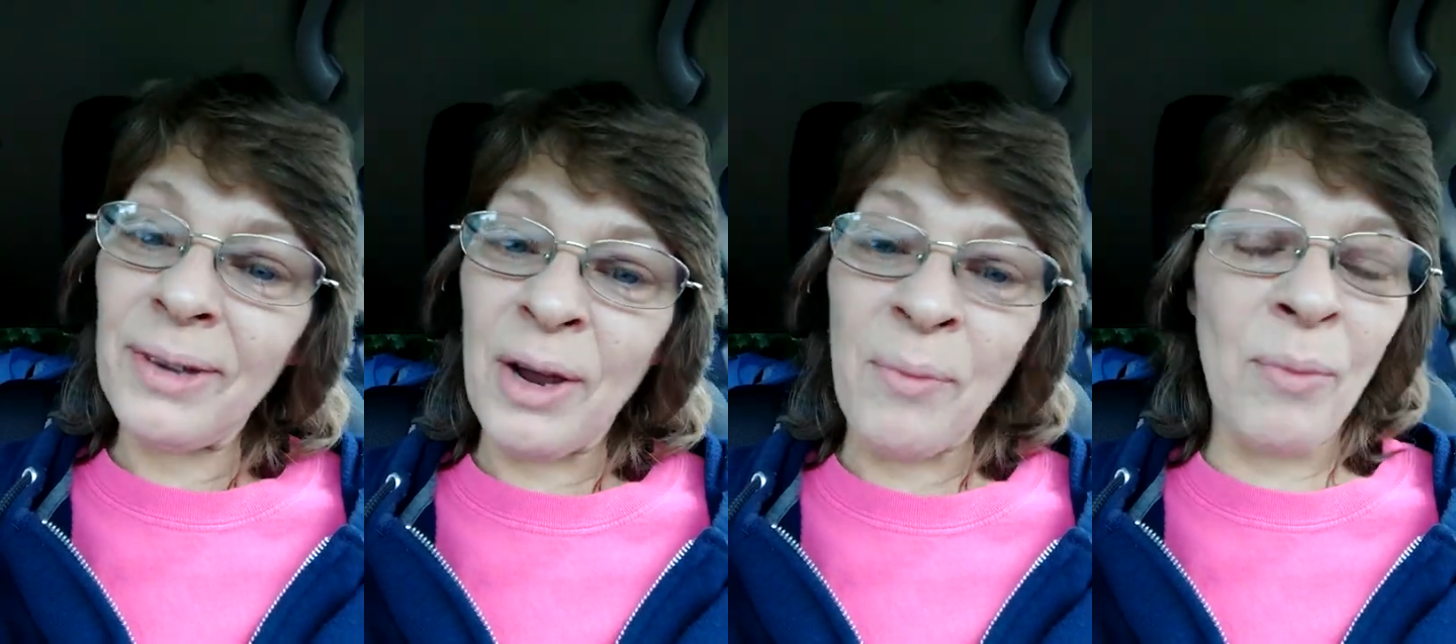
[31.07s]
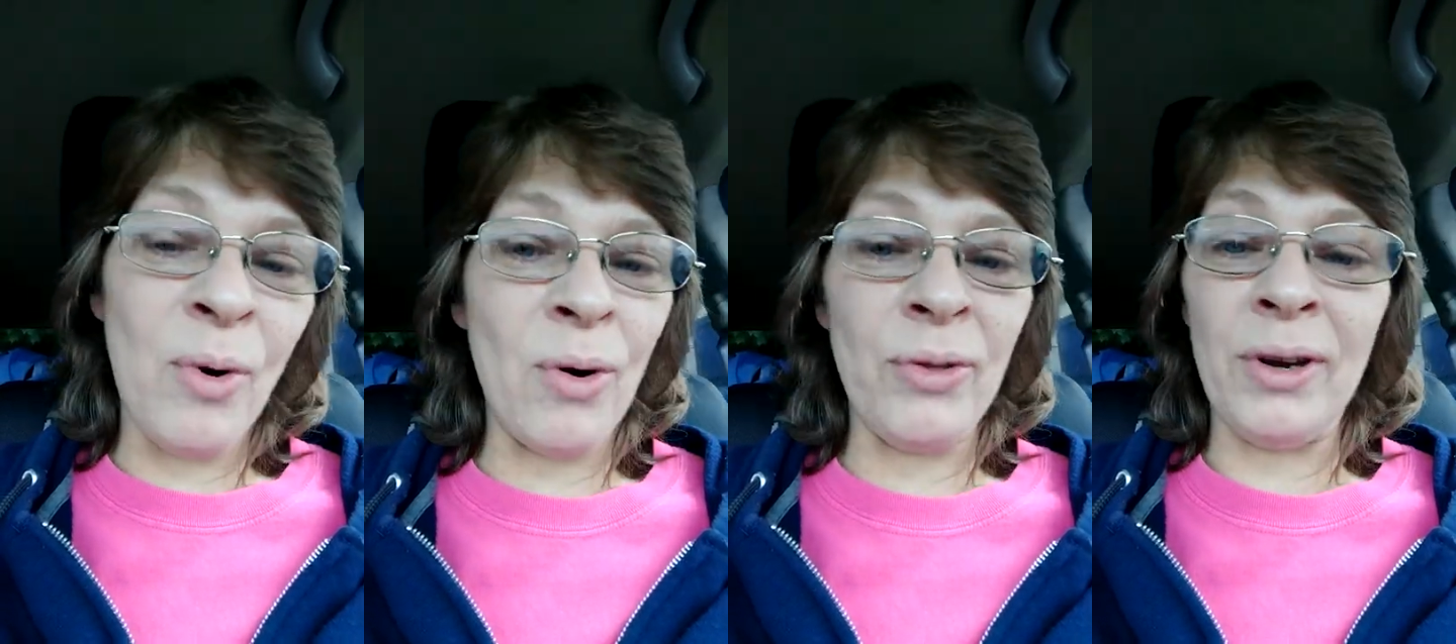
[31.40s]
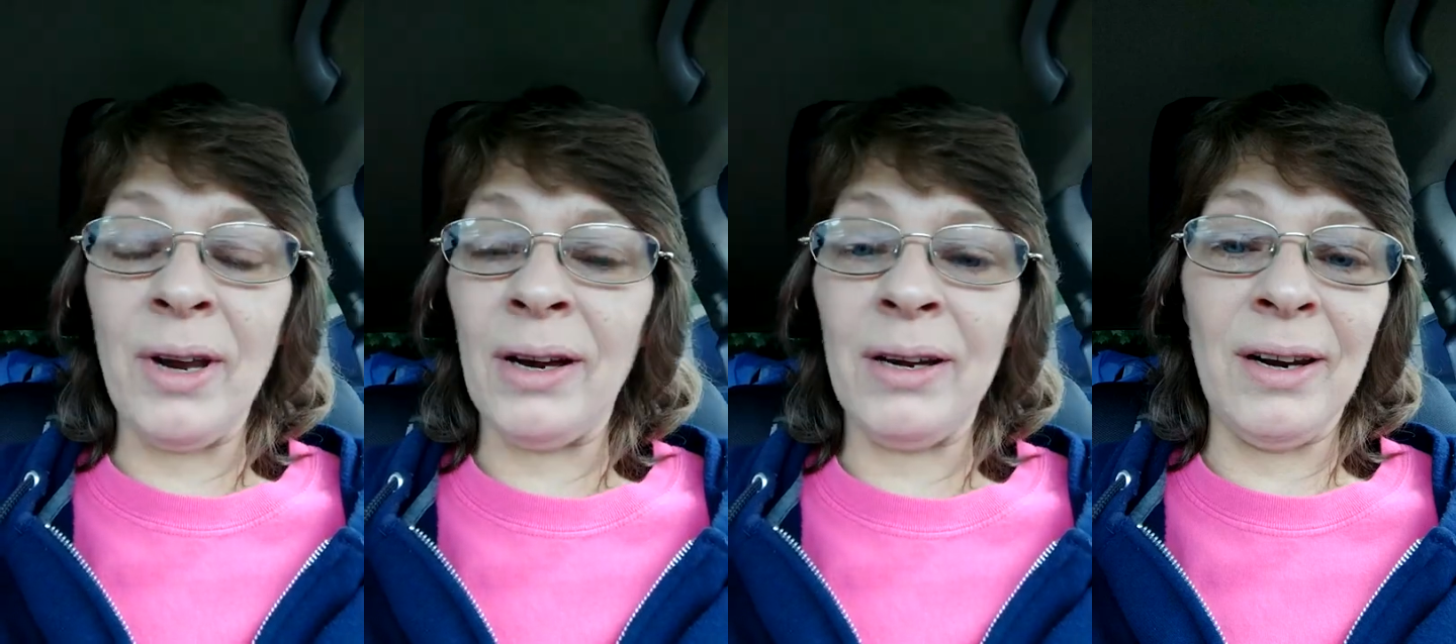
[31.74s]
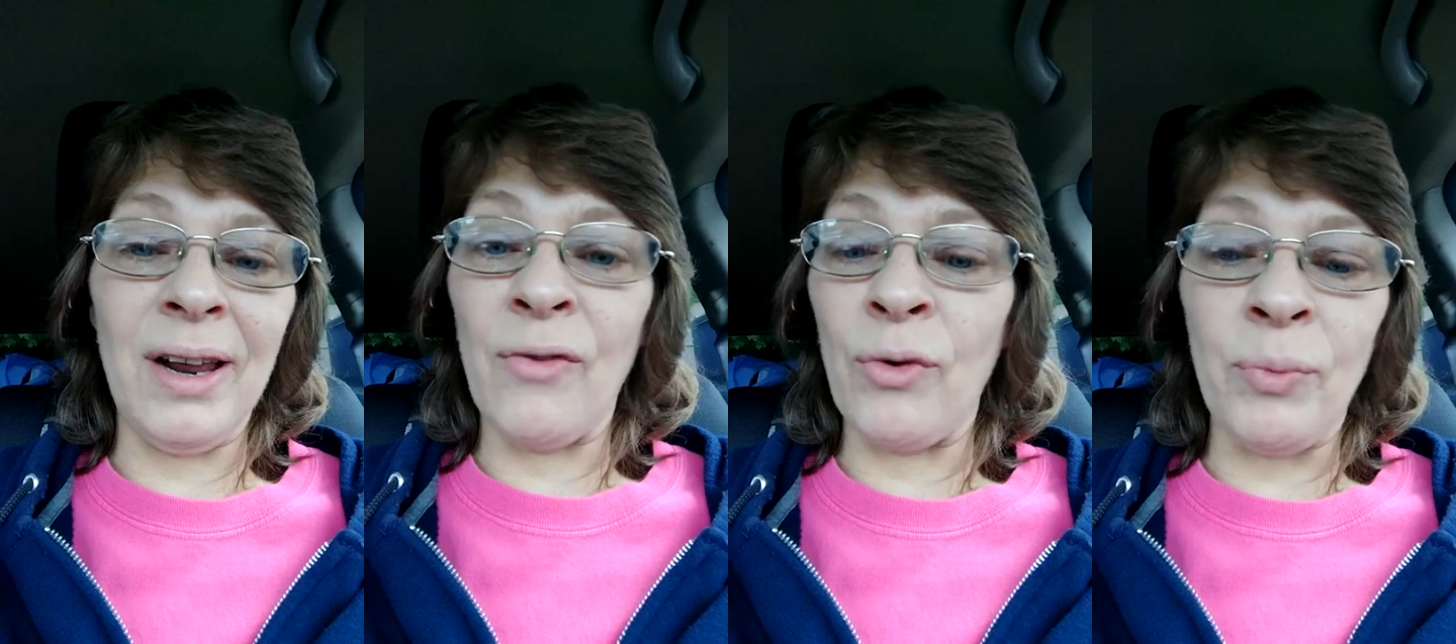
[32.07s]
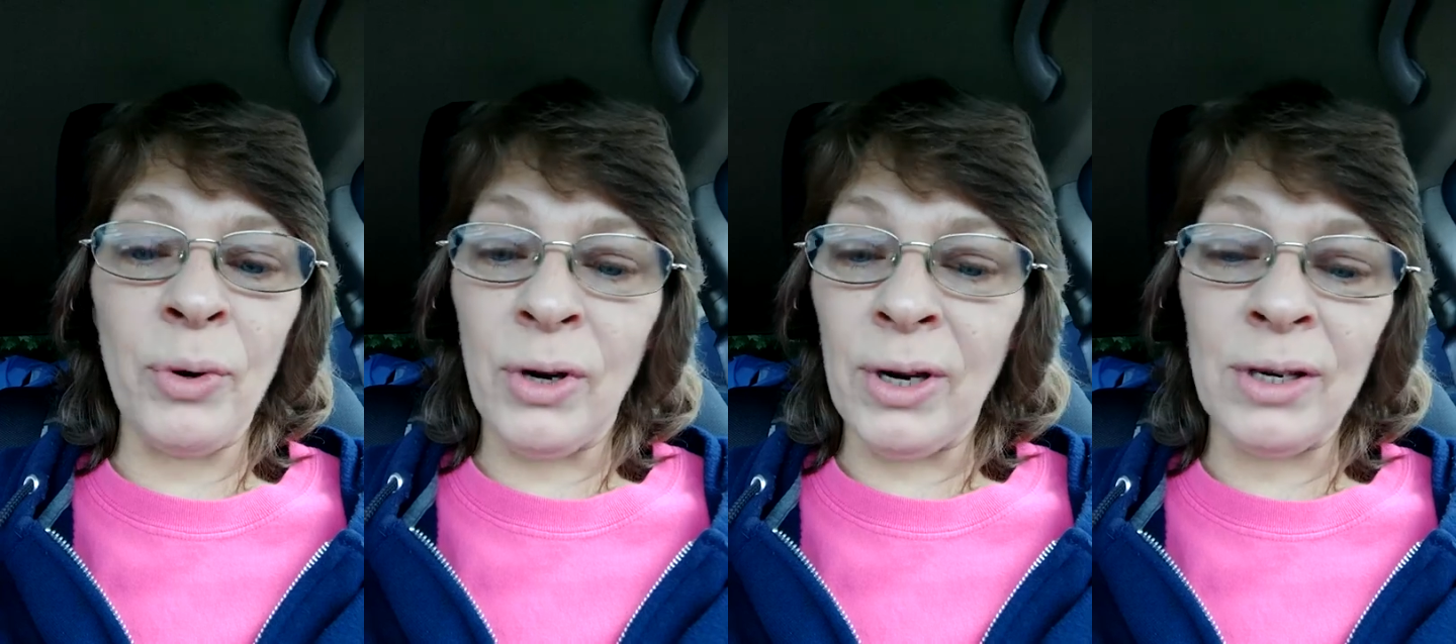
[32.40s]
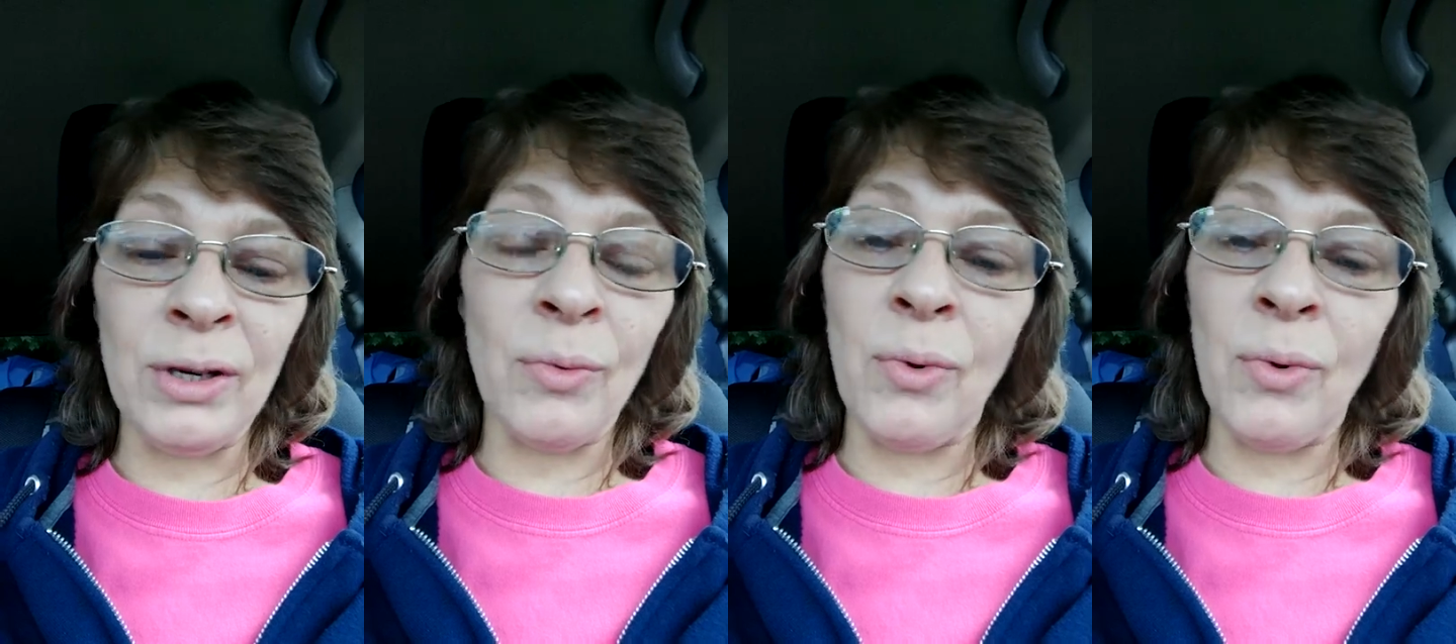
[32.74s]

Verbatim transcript: and more than I could ever put into